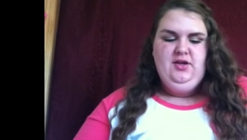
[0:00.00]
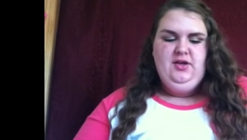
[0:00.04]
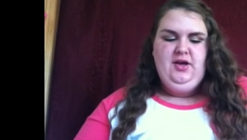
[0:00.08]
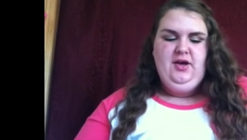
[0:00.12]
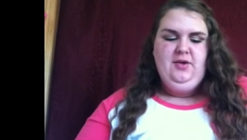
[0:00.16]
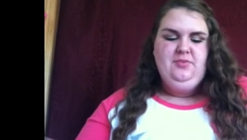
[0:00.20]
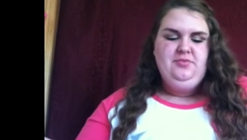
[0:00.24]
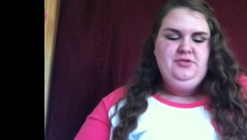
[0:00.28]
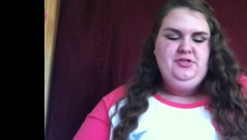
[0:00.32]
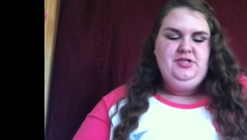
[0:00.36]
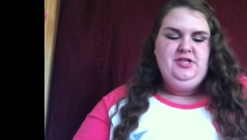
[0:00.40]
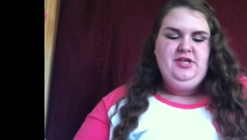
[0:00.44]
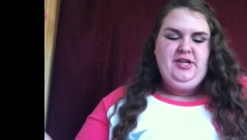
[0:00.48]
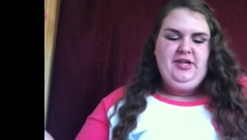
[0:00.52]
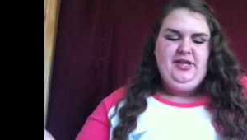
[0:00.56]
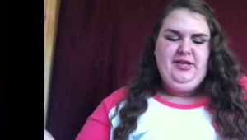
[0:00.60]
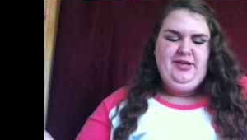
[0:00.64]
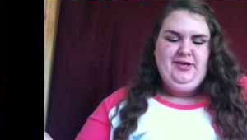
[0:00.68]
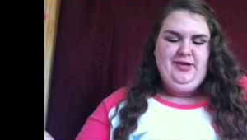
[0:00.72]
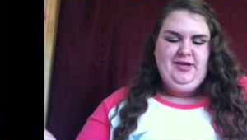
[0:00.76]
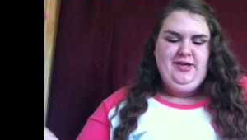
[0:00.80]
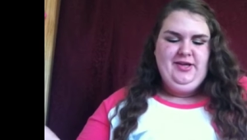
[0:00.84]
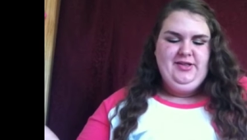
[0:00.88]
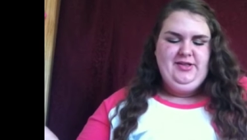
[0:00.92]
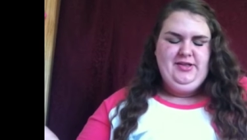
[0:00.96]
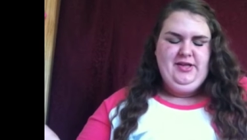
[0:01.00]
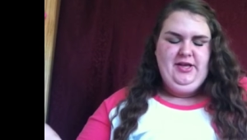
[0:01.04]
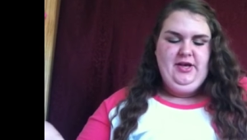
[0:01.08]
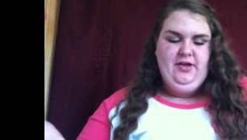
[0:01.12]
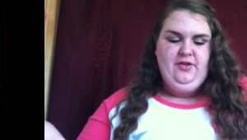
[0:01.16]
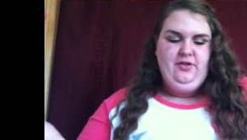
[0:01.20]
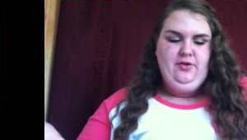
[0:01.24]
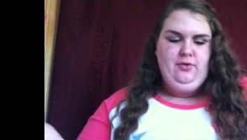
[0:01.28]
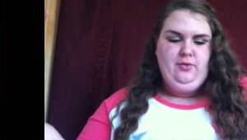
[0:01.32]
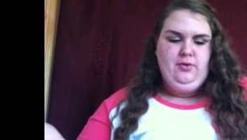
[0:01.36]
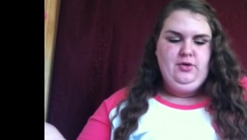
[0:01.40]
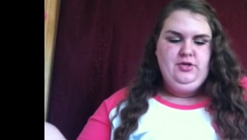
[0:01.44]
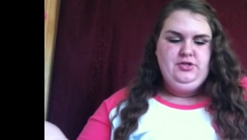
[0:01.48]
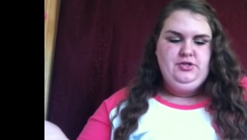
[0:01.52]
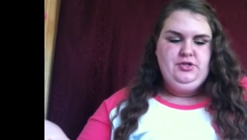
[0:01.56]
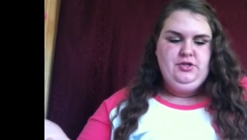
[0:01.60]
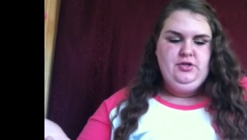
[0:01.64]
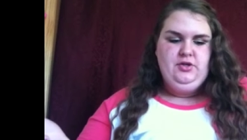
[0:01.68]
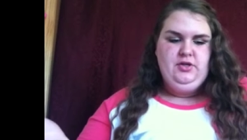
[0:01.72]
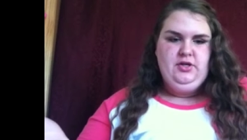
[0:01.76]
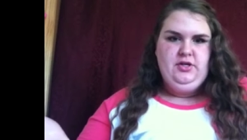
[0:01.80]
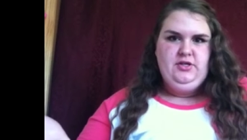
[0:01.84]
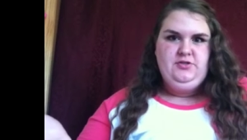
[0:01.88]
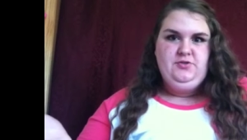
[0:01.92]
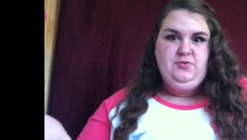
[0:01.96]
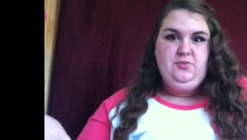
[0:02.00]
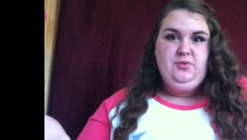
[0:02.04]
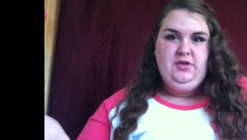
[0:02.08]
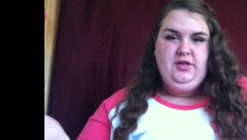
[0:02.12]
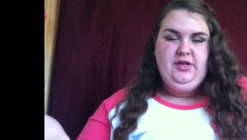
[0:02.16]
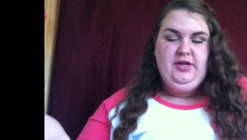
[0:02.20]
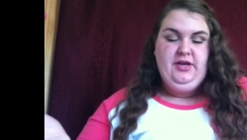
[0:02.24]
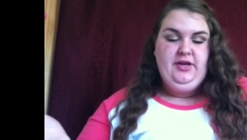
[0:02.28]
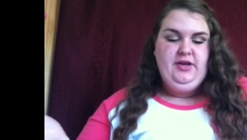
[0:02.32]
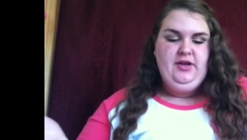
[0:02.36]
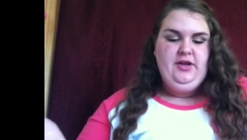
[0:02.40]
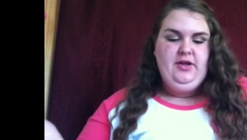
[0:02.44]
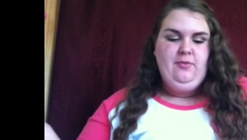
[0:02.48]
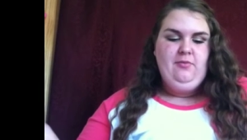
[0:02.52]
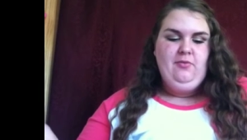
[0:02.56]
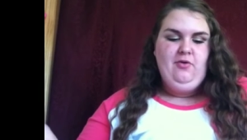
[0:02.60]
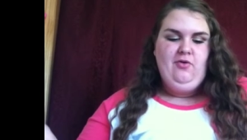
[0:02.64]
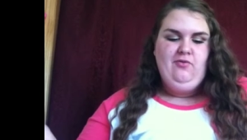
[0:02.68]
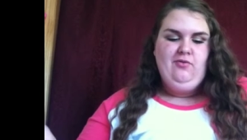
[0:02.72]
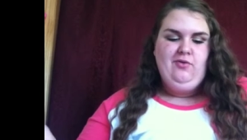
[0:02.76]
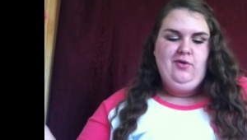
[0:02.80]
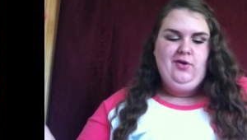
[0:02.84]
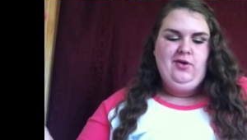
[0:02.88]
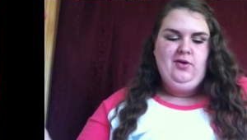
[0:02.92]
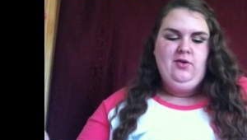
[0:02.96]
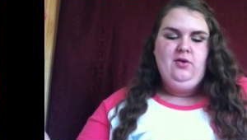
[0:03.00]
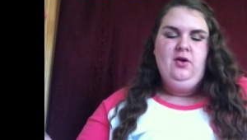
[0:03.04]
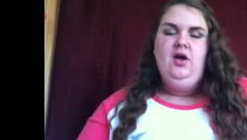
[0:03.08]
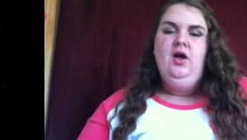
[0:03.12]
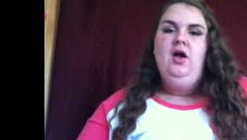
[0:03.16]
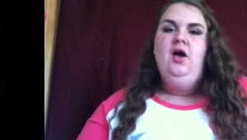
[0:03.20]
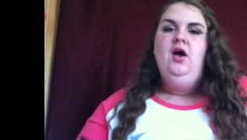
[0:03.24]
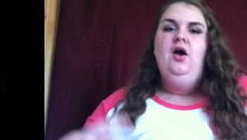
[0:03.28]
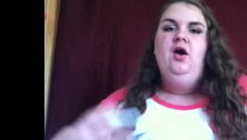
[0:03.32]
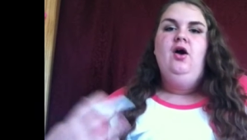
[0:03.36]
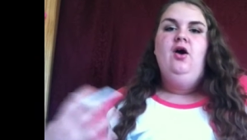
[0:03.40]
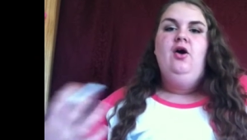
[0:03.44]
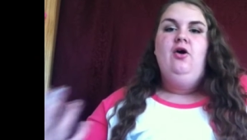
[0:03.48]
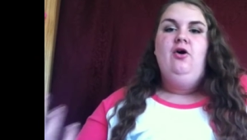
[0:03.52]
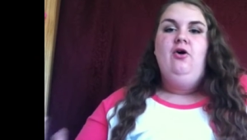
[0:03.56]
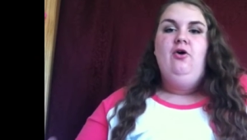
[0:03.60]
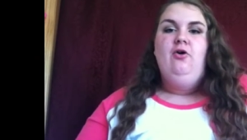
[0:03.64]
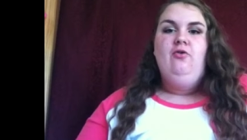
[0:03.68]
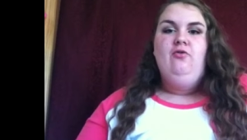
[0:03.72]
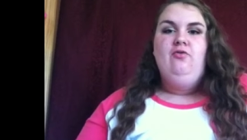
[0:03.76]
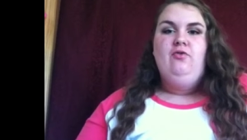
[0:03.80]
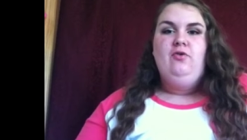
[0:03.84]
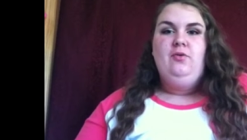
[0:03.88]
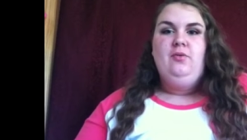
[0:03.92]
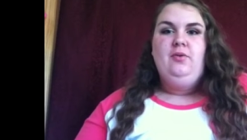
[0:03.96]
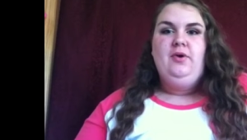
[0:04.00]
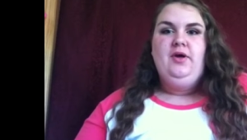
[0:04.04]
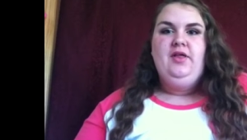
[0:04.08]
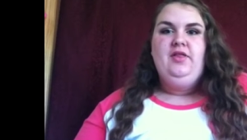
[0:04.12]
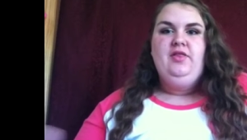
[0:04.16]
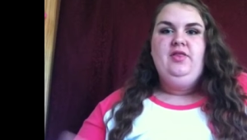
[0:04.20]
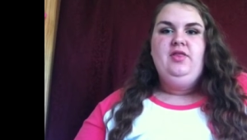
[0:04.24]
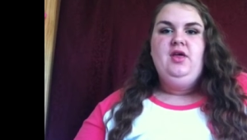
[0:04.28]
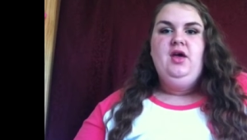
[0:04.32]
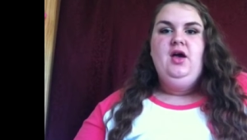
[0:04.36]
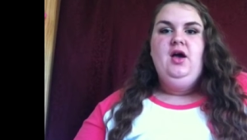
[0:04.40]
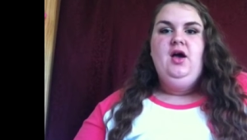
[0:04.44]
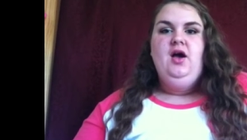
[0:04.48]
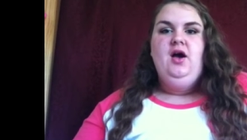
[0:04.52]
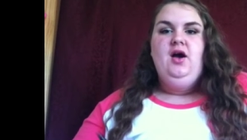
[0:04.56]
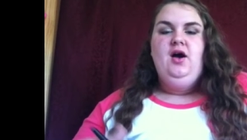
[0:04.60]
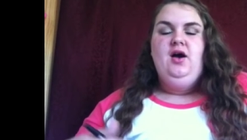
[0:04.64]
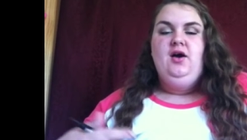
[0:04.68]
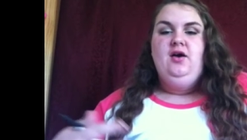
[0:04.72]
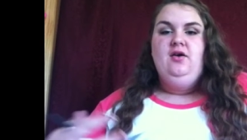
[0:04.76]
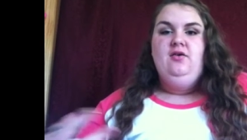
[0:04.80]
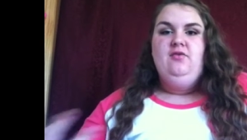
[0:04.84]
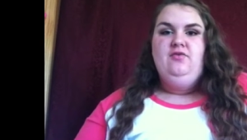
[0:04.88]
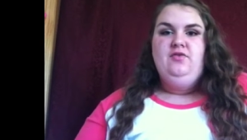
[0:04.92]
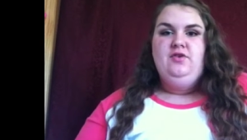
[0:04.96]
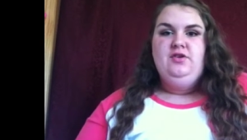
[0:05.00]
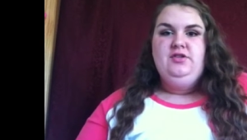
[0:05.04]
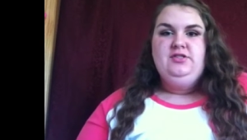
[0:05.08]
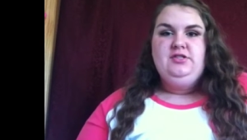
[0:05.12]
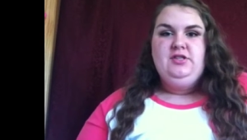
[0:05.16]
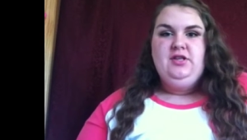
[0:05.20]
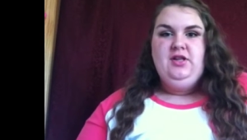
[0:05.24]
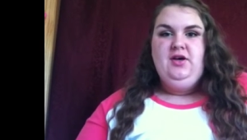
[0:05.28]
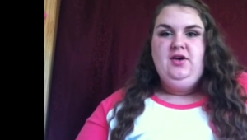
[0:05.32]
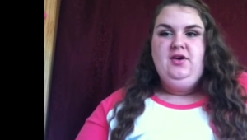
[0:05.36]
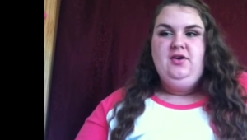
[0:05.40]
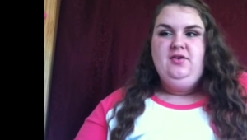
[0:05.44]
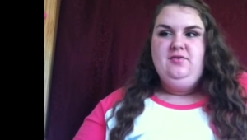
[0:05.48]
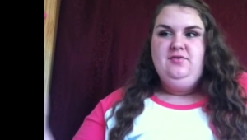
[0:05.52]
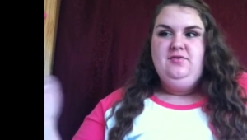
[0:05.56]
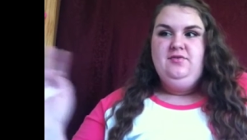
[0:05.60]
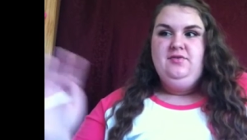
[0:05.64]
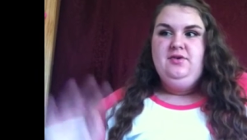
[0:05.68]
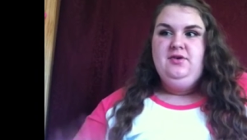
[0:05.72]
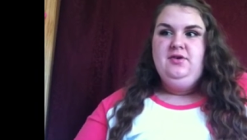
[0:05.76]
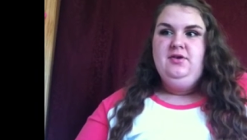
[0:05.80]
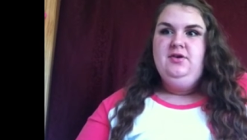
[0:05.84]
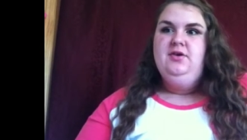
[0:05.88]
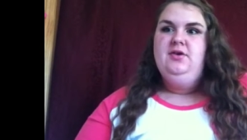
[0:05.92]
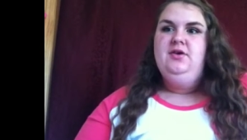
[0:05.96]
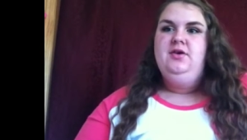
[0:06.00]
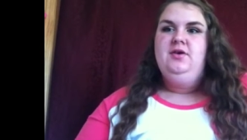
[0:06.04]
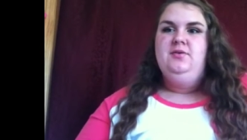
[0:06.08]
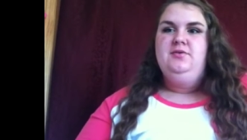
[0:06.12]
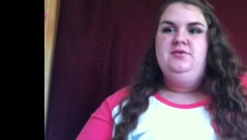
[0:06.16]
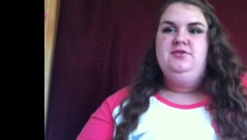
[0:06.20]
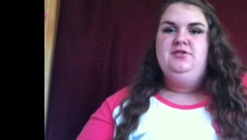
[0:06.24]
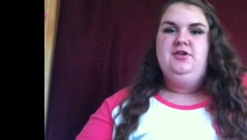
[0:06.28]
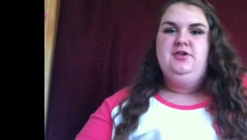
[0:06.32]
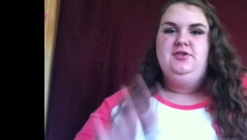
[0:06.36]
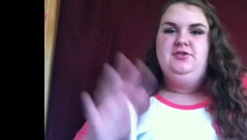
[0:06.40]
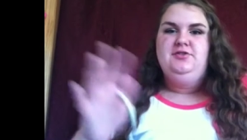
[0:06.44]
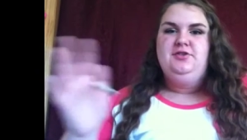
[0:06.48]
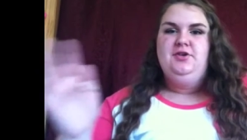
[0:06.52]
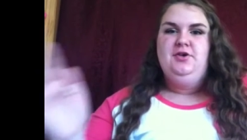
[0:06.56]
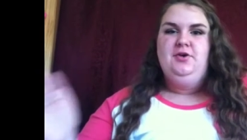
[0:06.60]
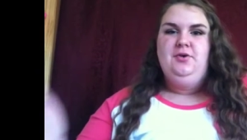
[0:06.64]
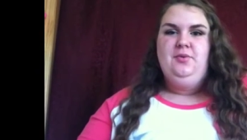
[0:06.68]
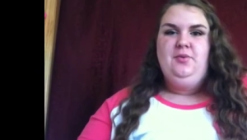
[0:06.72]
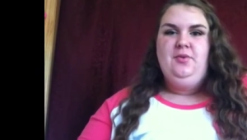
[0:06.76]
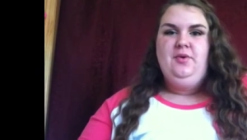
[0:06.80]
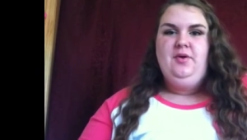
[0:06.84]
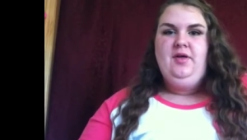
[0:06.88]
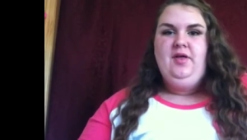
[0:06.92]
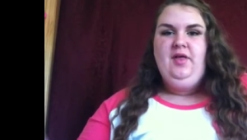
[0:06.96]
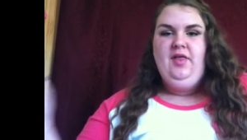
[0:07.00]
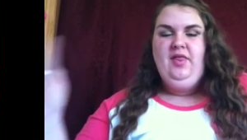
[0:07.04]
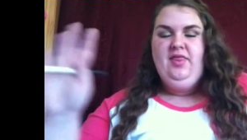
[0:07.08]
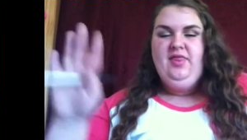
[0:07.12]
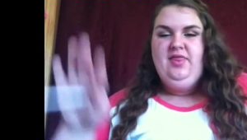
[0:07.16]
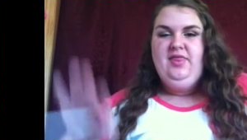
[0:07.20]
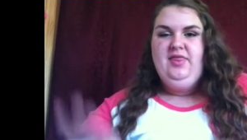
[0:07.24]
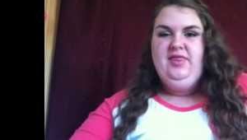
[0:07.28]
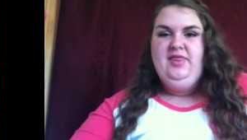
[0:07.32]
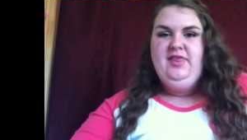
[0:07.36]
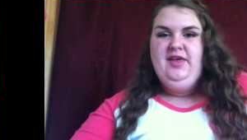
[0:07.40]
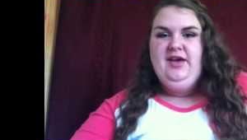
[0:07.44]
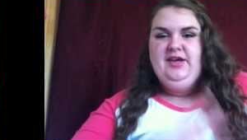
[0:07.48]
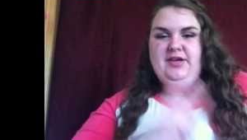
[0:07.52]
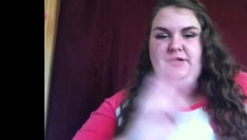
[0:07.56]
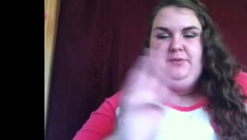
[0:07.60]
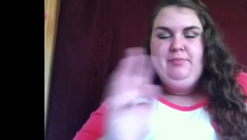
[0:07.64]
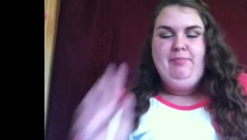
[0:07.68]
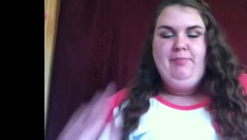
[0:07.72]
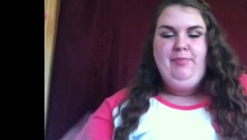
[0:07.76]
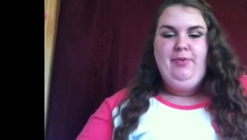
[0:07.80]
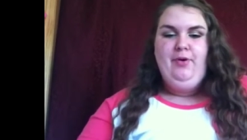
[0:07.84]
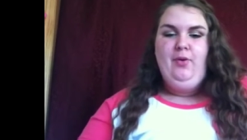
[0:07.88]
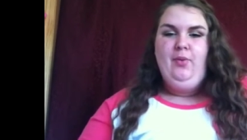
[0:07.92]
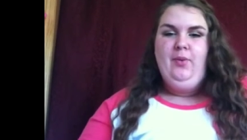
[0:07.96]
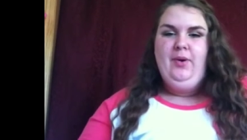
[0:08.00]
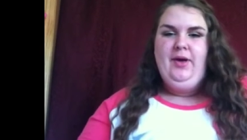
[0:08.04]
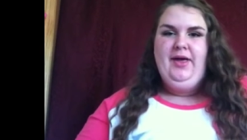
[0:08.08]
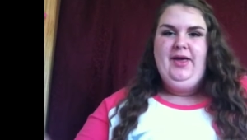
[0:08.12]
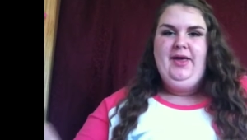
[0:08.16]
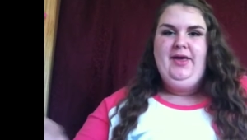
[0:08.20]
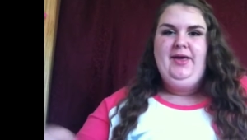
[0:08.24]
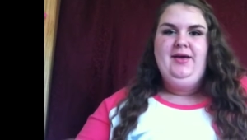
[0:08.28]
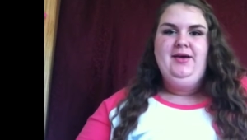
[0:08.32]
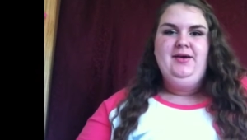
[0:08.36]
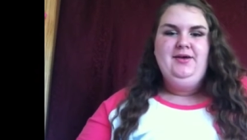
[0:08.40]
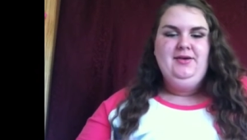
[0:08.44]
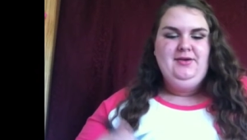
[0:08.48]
I'm just going to get the other question that's related him over over with. Uh, first love was also that boy